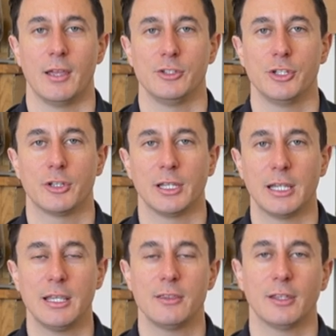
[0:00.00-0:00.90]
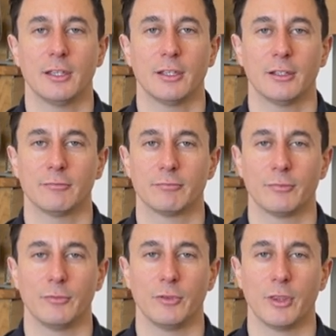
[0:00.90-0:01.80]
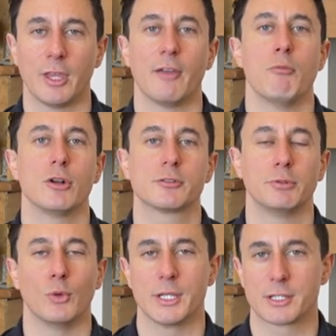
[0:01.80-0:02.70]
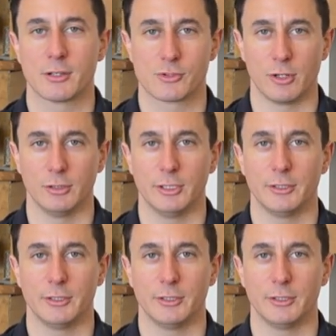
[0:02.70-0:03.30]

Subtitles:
You can there are multiple ways to control it.